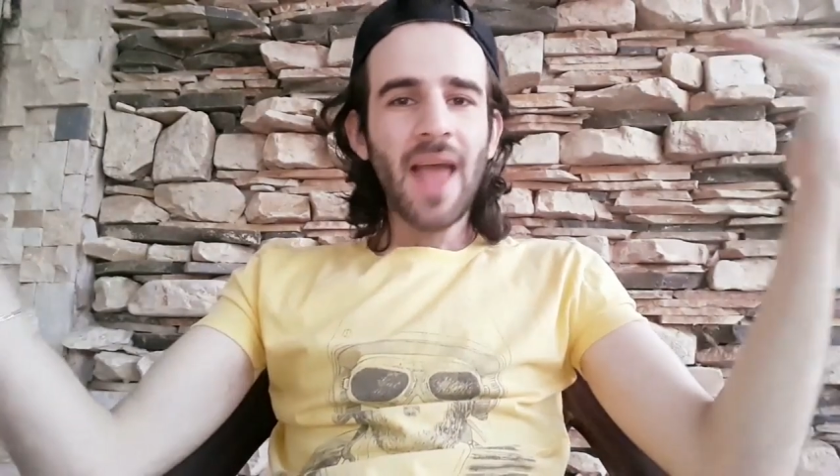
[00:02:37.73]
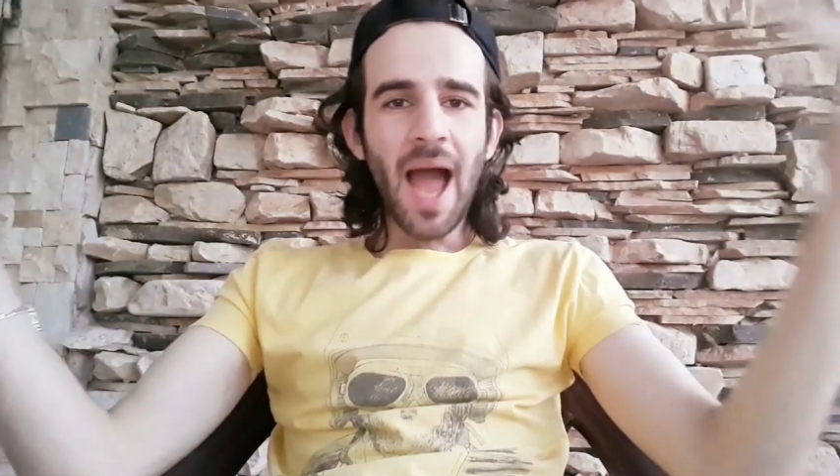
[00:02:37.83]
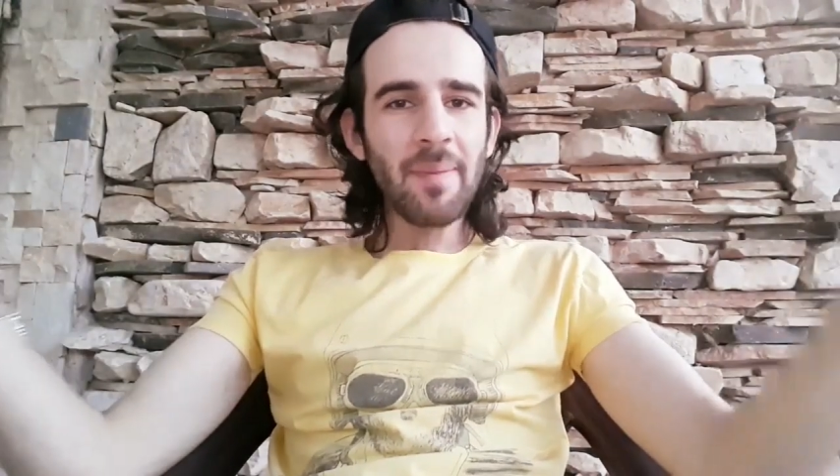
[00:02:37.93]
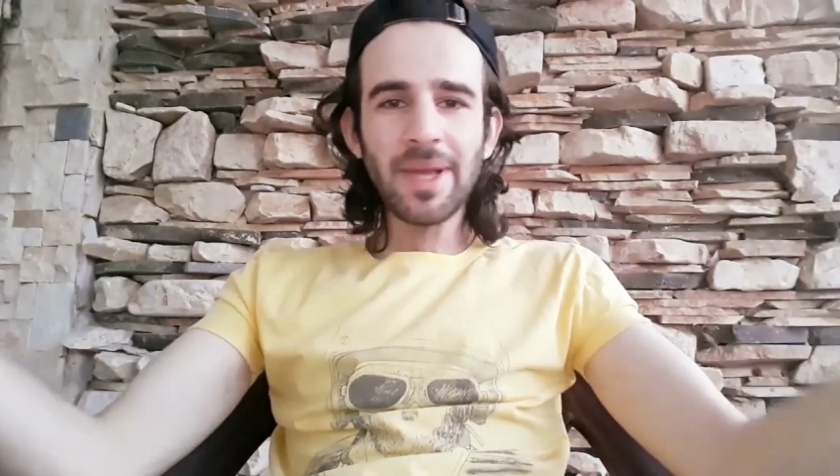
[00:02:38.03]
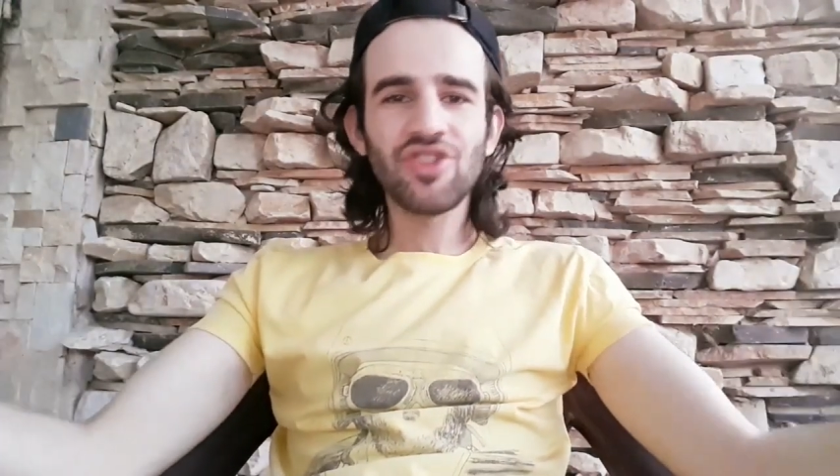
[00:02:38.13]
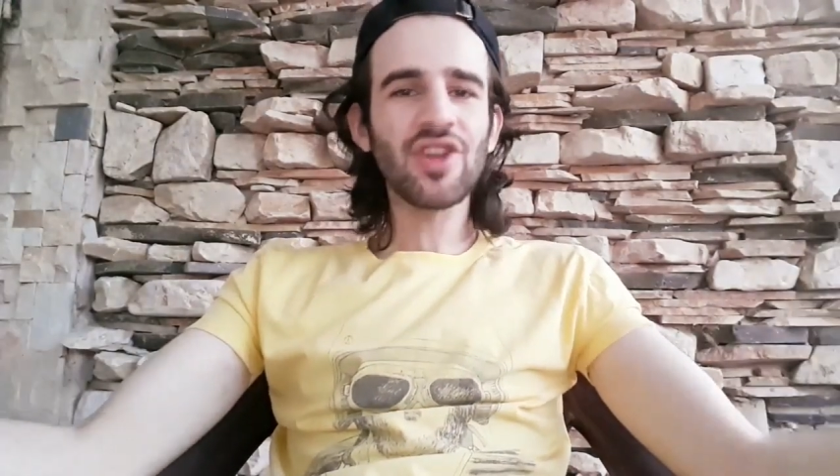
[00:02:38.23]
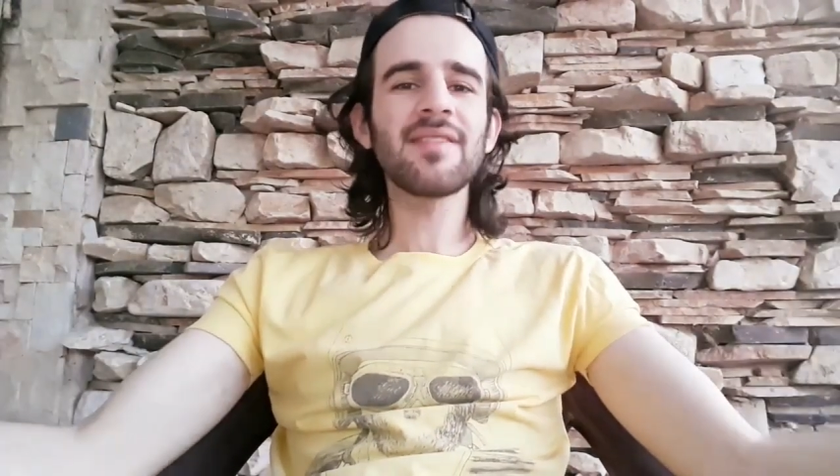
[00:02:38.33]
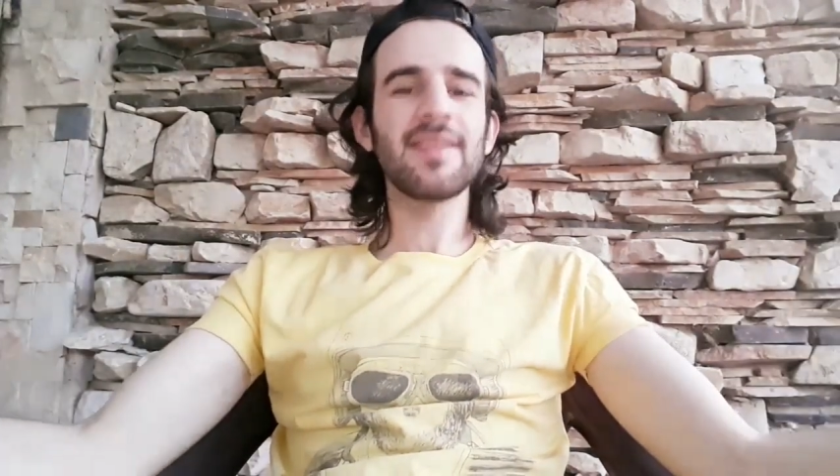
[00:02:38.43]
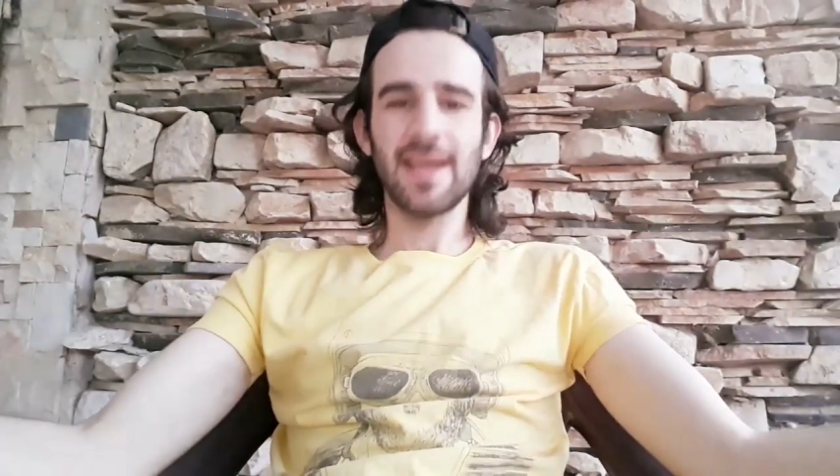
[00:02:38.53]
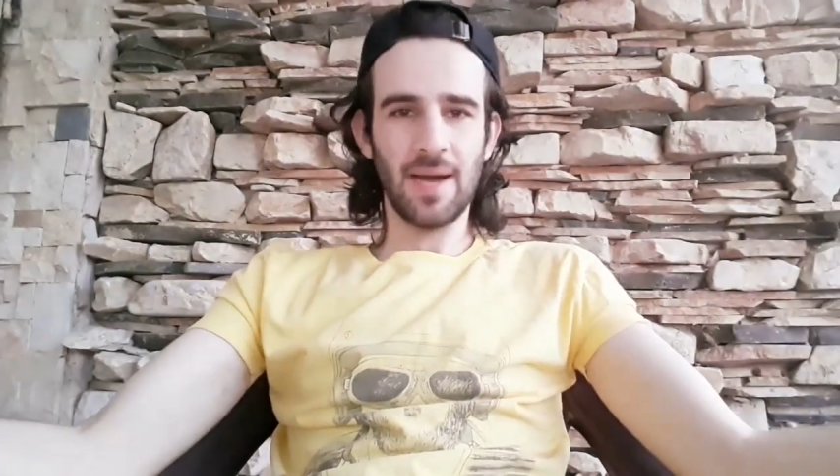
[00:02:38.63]
I mean,
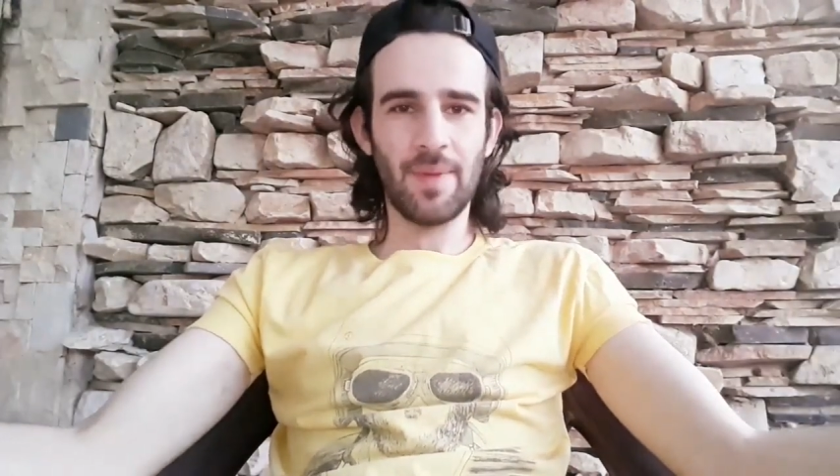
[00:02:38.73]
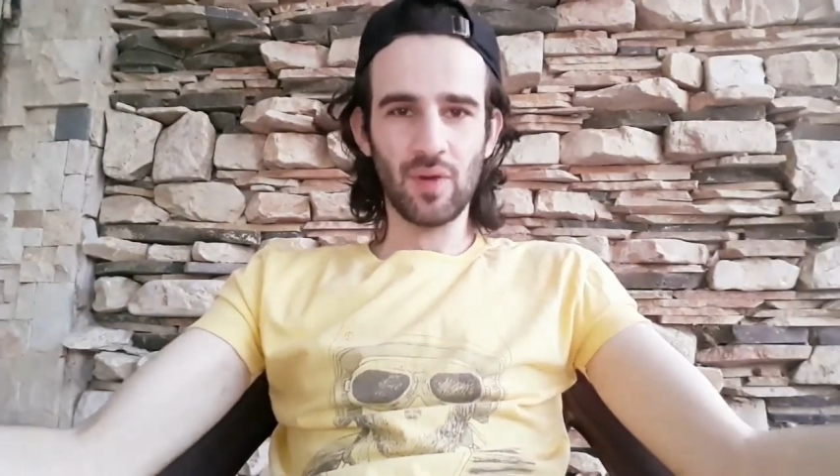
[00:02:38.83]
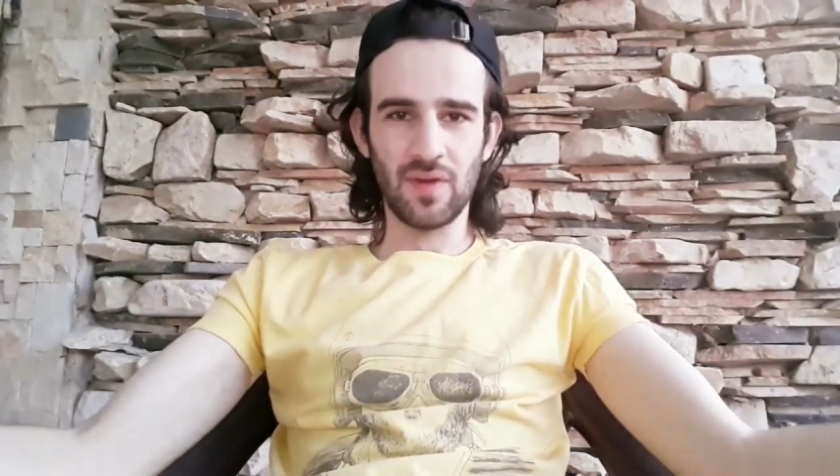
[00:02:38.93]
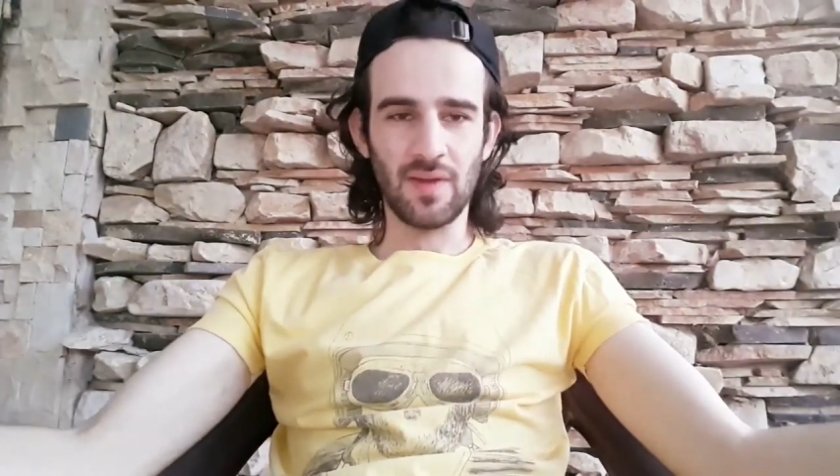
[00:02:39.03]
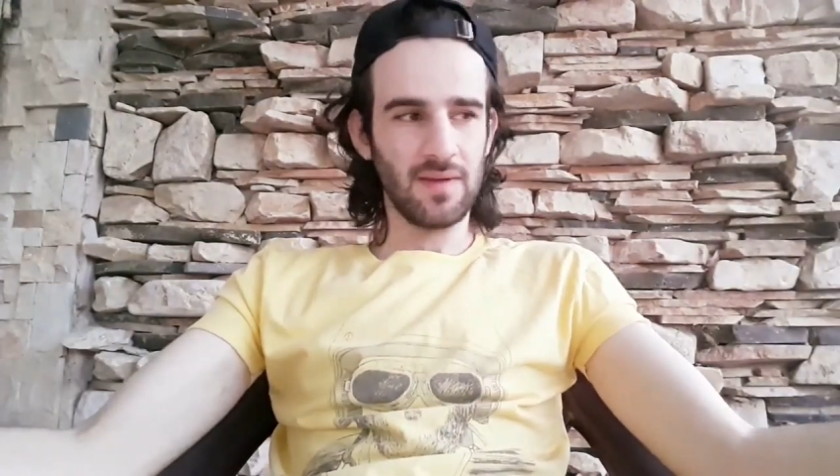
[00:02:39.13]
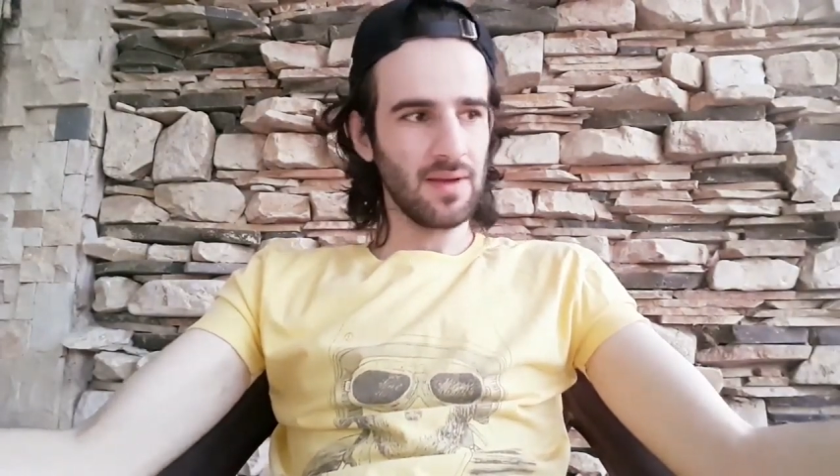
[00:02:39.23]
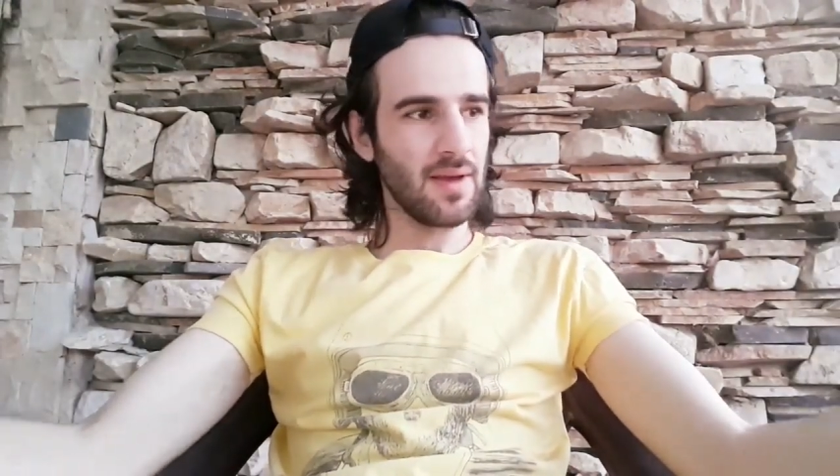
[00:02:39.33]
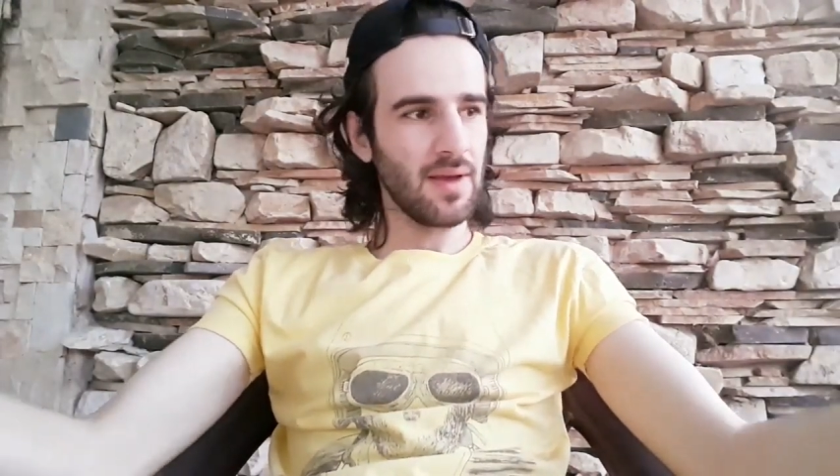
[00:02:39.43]
just think about it.